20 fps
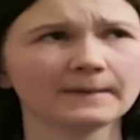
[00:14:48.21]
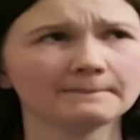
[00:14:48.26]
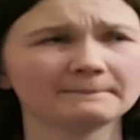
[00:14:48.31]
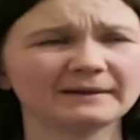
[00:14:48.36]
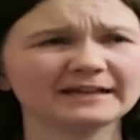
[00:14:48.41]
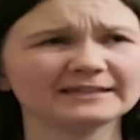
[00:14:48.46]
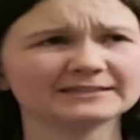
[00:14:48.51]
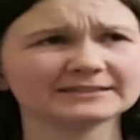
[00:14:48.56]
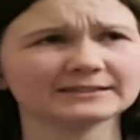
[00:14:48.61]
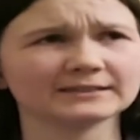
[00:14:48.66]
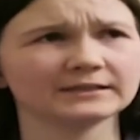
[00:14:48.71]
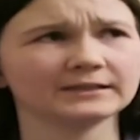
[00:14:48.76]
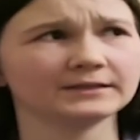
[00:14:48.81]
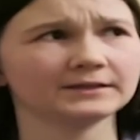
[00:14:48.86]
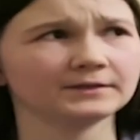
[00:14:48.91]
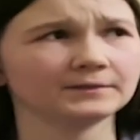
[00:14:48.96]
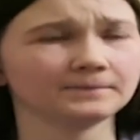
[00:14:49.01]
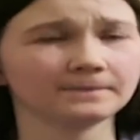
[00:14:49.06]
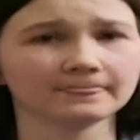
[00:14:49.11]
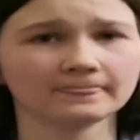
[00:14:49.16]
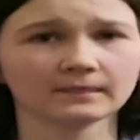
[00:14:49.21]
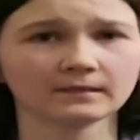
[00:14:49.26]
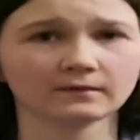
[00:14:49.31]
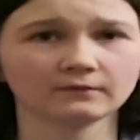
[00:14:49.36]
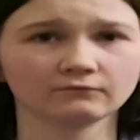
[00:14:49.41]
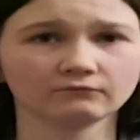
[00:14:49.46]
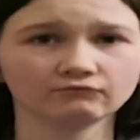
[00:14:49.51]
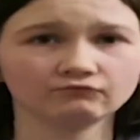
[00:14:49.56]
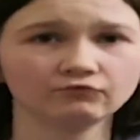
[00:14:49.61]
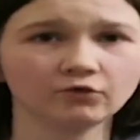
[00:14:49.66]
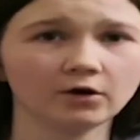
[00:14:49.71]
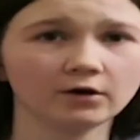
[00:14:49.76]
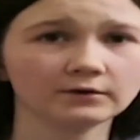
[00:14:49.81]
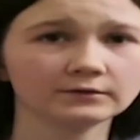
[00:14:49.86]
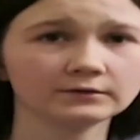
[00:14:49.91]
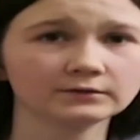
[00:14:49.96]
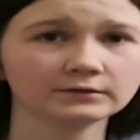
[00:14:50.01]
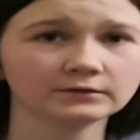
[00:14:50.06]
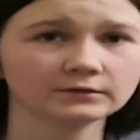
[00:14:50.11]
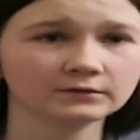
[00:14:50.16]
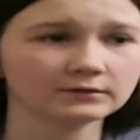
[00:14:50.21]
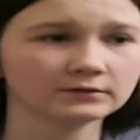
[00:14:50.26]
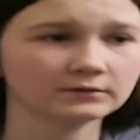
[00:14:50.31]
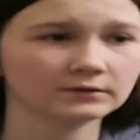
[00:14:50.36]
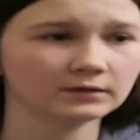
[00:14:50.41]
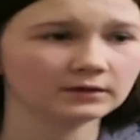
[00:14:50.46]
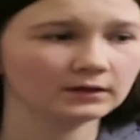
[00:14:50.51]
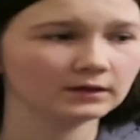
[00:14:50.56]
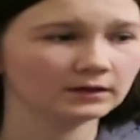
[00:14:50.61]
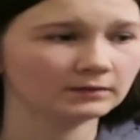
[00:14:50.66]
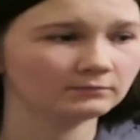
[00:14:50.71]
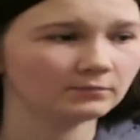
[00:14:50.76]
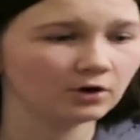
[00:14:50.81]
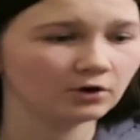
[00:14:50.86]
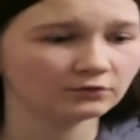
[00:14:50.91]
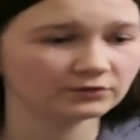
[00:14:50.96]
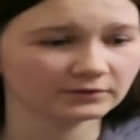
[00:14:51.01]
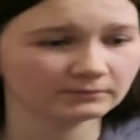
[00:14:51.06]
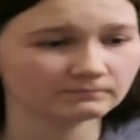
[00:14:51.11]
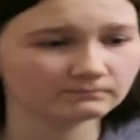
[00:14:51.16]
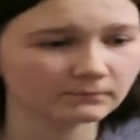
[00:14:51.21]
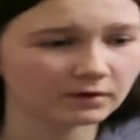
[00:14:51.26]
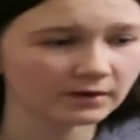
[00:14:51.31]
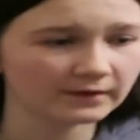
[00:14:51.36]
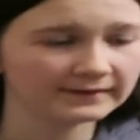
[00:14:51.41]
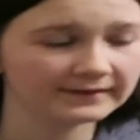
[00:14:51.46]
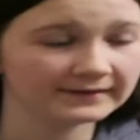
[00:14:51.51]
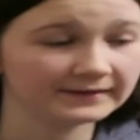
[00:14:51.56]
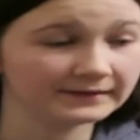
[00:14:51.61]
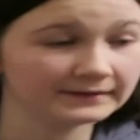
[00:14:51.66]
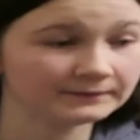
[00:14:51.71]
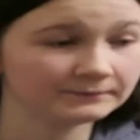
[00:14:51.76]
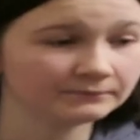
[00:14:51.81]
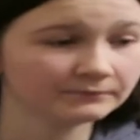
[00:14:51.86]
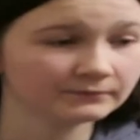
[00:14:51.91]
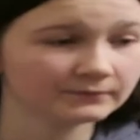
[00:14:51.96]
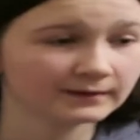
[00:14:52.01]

basically Ron holding Miley